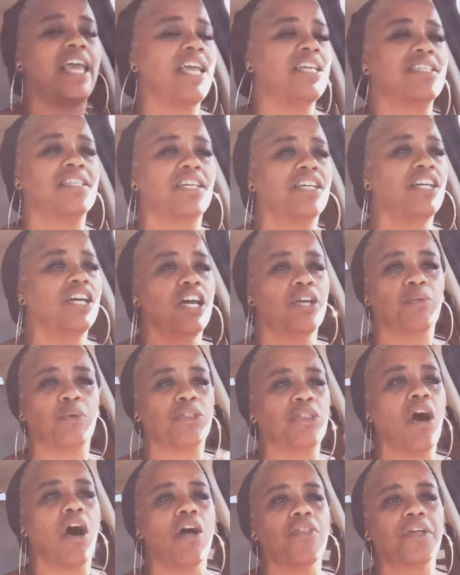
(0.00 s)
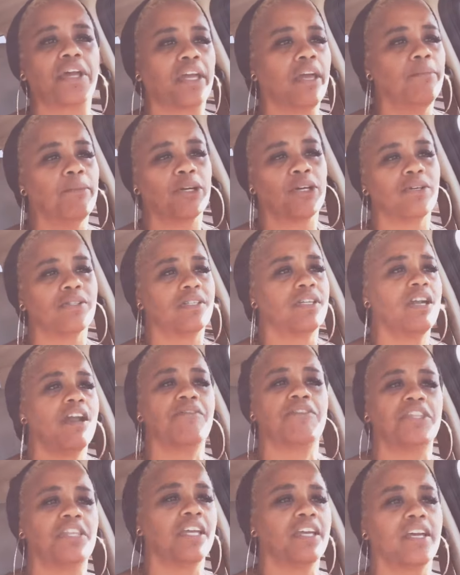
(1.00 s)
taste good with all the chemicals and
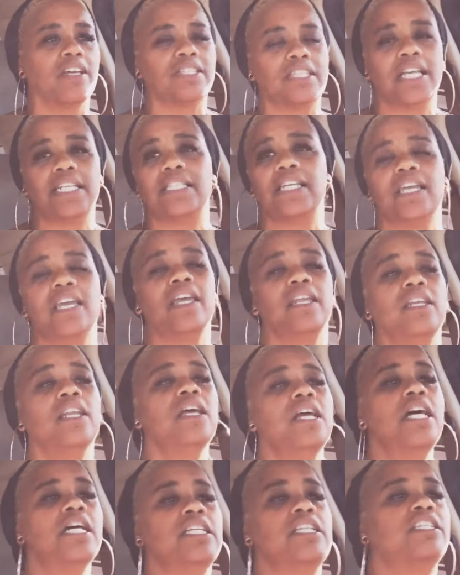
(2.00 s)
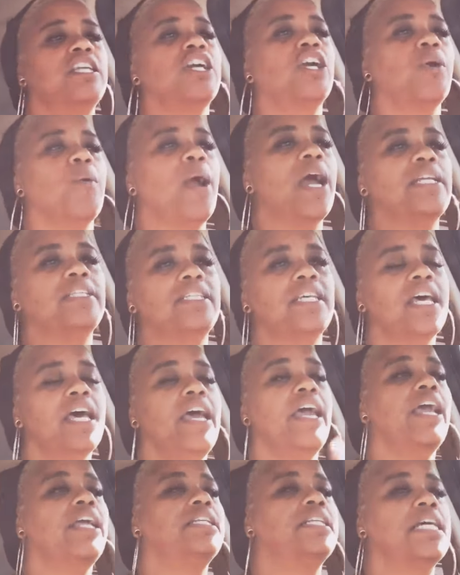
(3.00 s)
everything else that's in cigarettes.
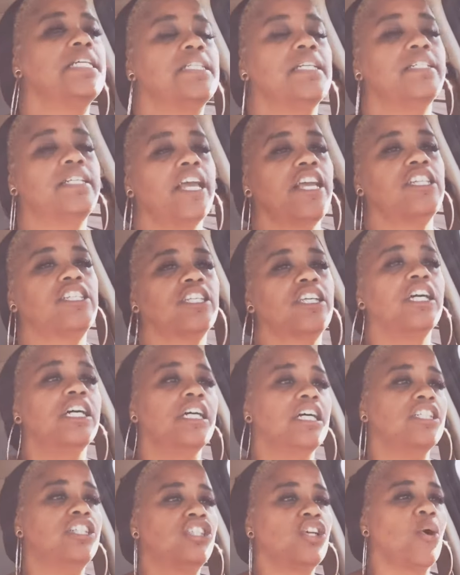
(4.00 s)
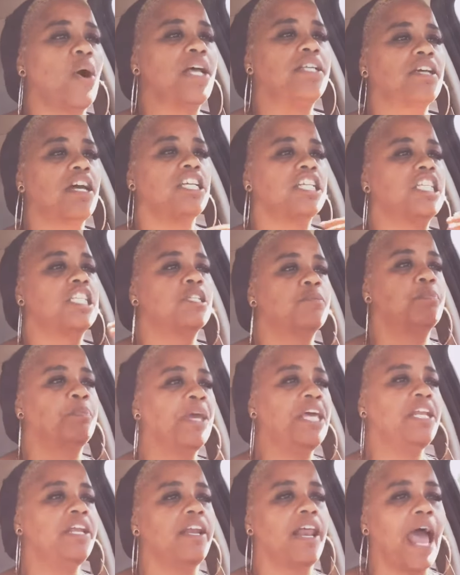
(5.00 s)
It doesn't taste good. So as I
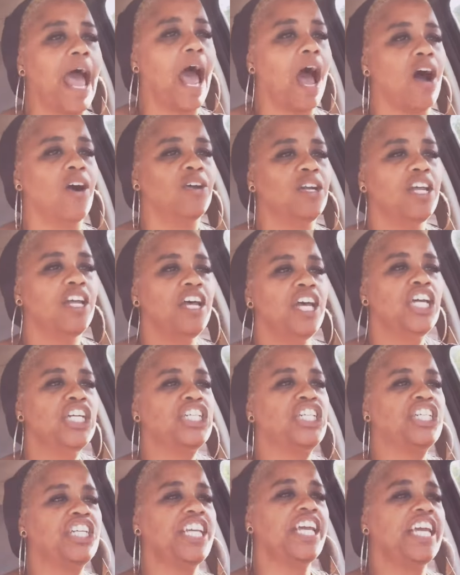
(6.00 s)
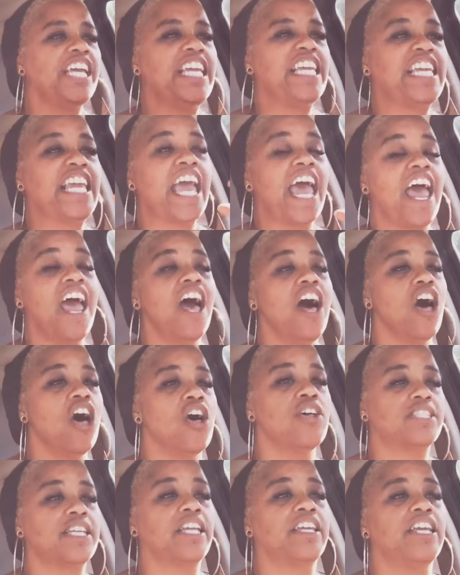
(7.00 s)
spit it out, she
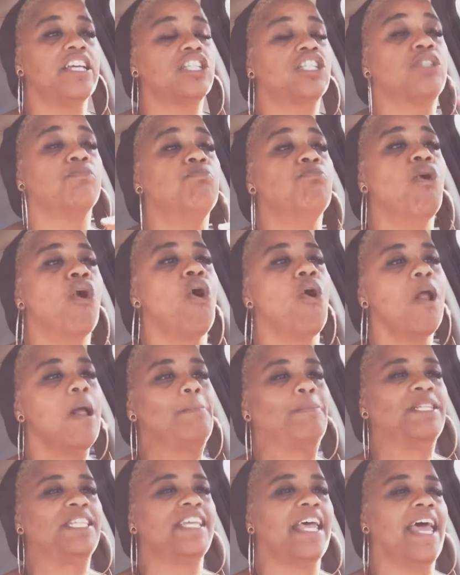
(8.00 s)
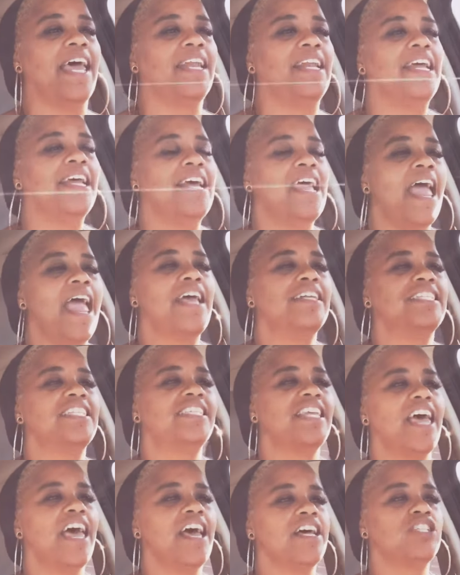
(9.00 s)
yells and gets more upset and
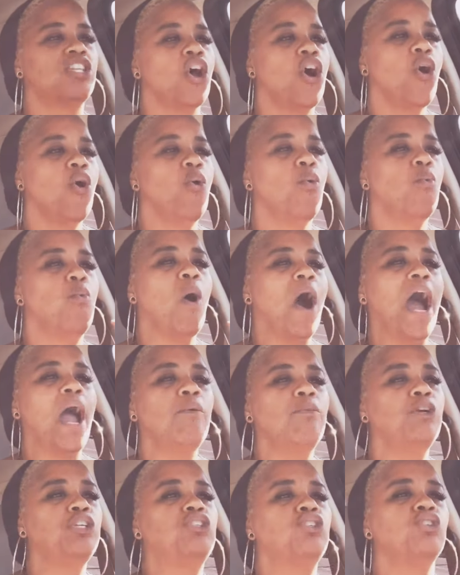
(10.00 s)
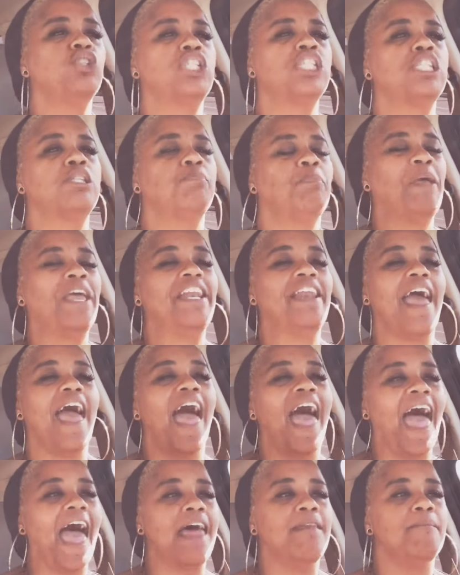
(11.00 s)
says, "Why would you spit
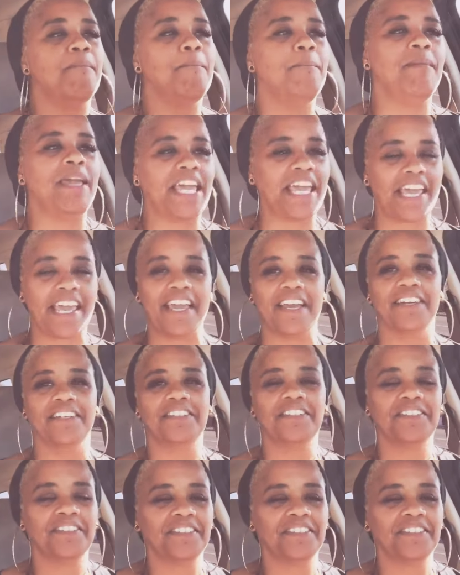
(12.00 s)
at me?"